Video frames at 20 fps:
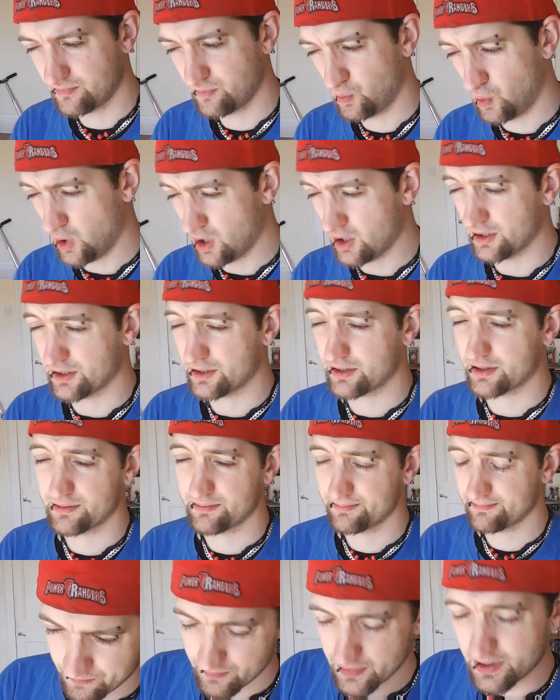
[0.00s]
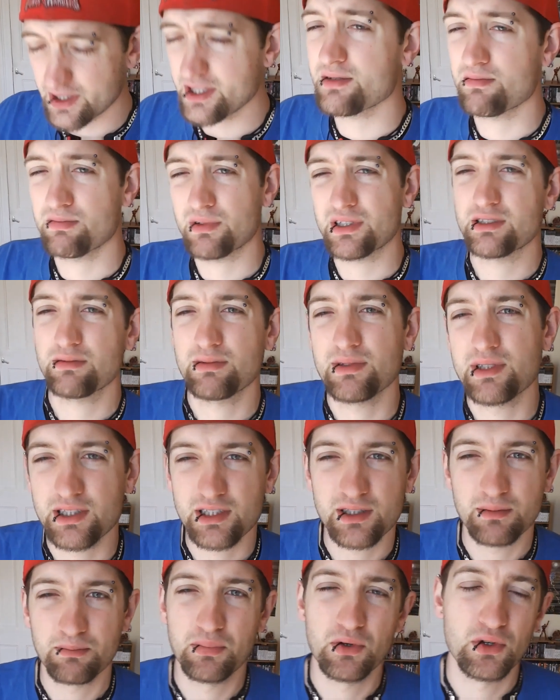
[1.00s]
work. But this brings me
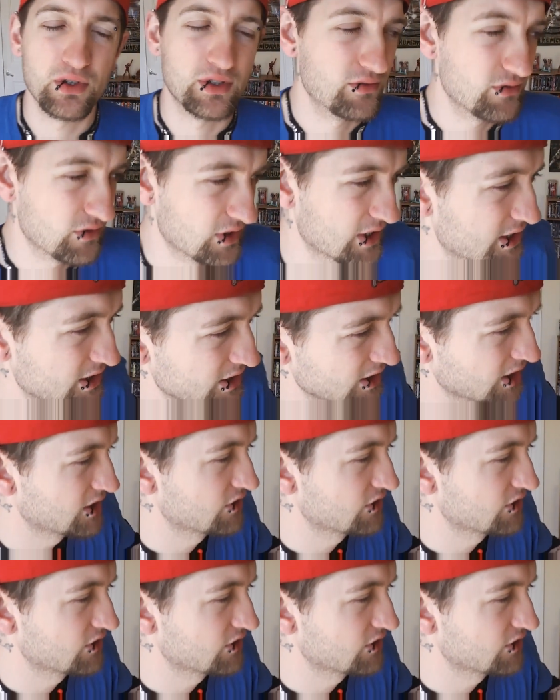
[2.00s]
to the point, right?